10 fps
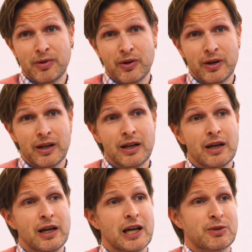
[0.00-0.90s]
period,
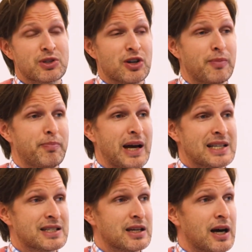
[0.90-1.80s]
is what's called
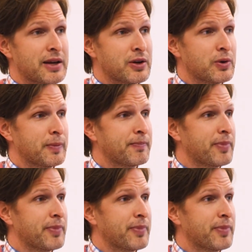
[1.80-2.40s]
Bastinado.